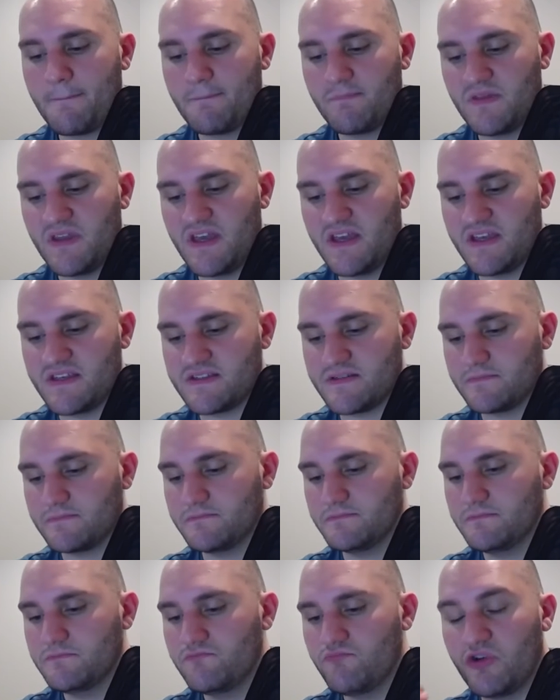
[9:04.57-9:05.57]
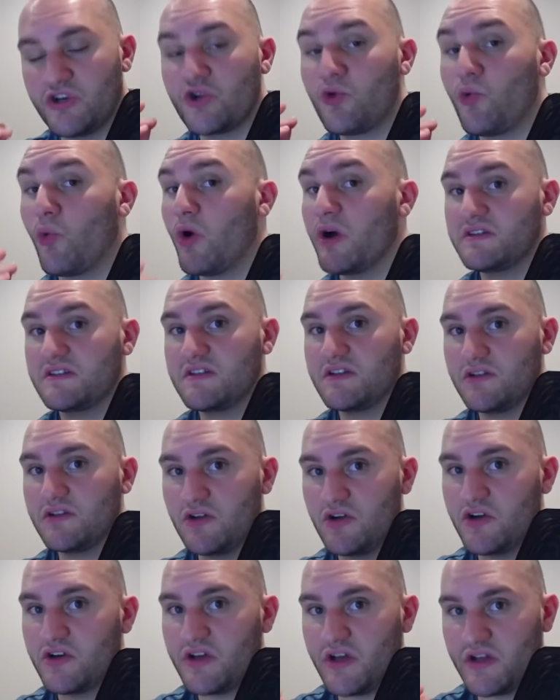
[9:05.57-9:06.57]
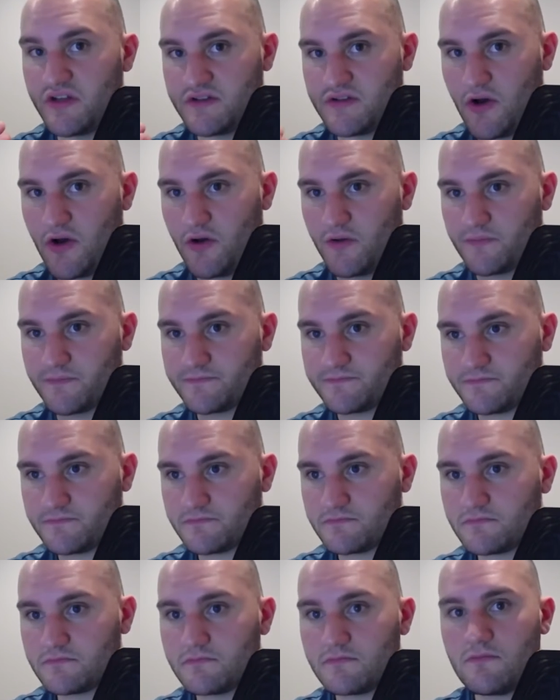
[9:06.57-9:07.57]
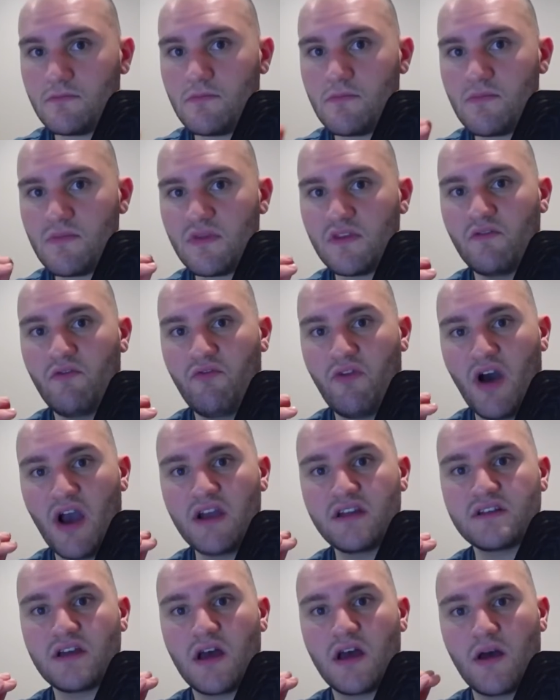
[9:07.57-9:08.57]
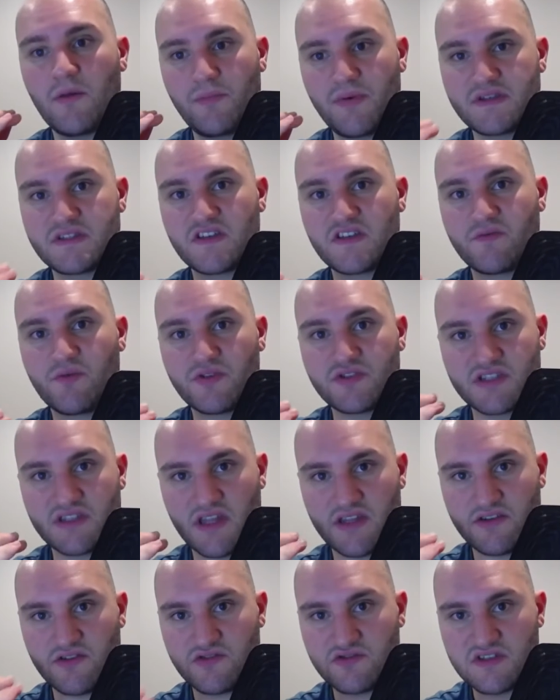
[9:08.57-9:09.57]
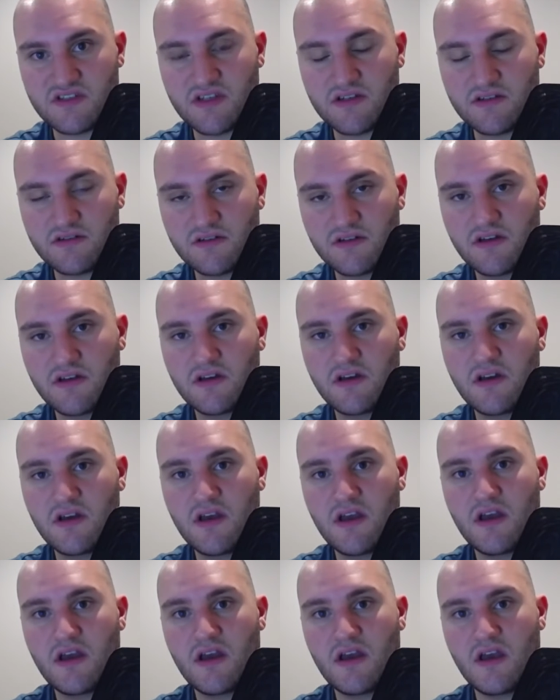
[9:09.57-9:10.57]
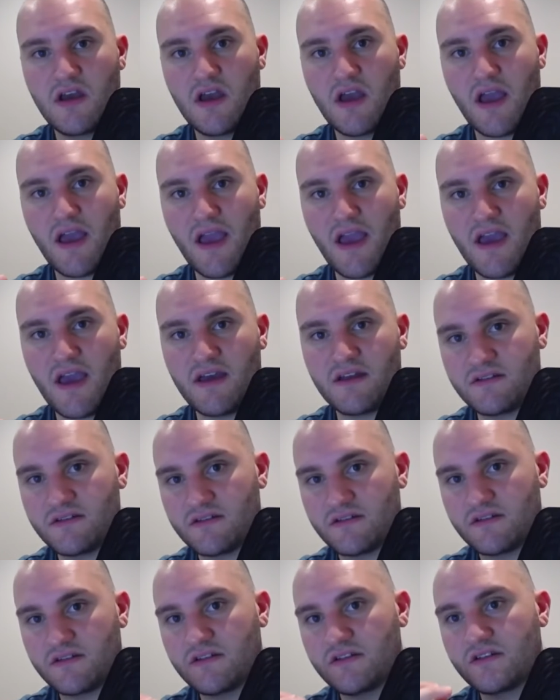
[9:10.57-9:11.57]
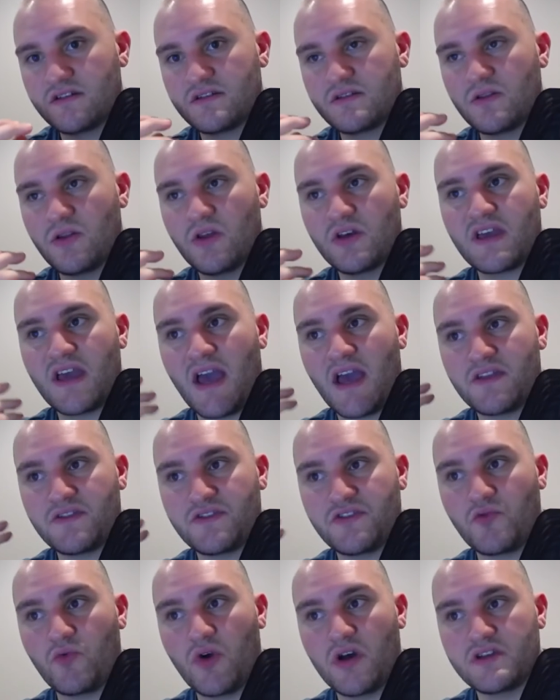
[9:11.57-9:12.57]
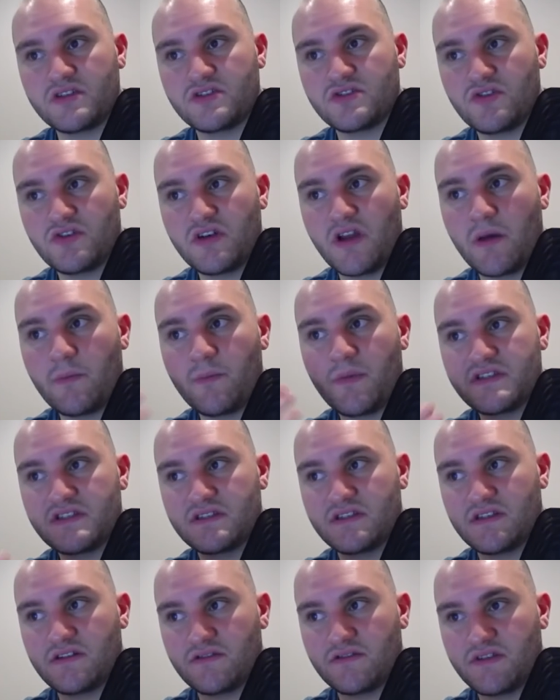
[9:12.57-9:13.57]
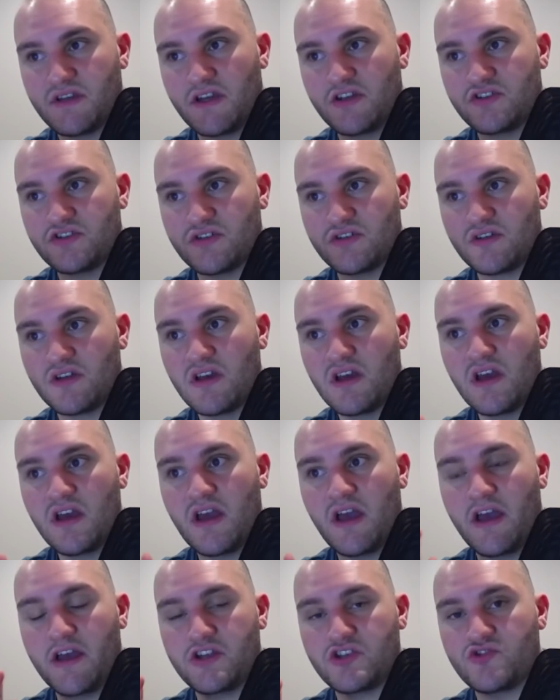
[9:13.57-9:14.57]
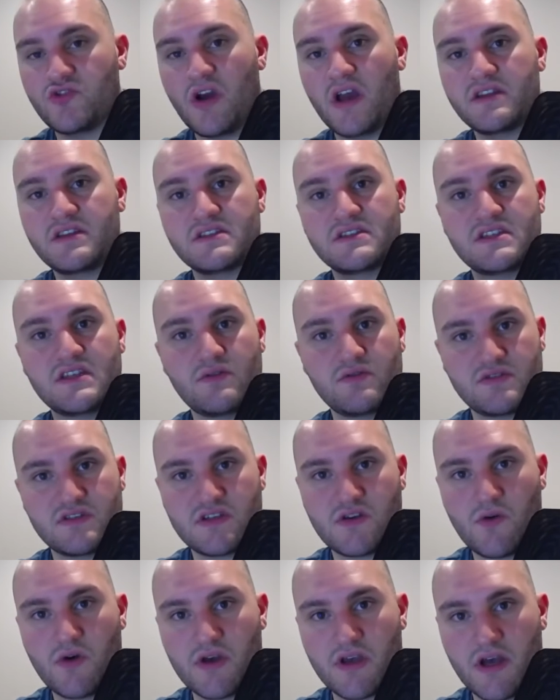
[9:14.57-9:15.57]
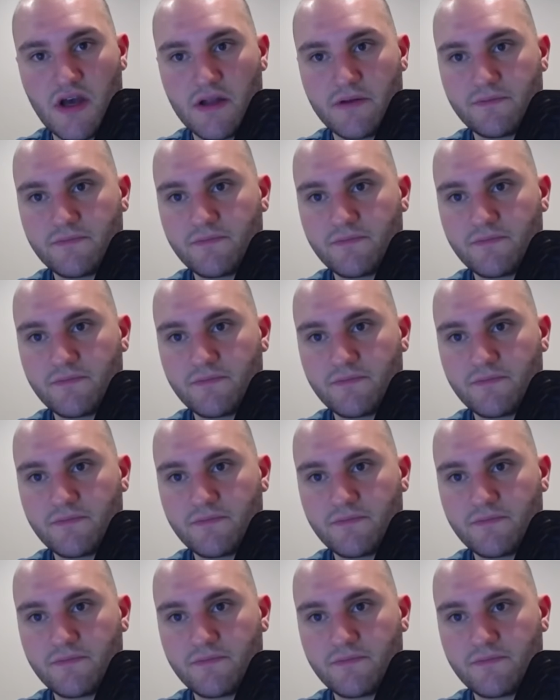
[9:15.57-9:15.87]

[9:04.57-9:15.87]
is when you want to learn a tone, find a piece of music that uses it and look at the Western and Byzantine notation and try to see what's going on.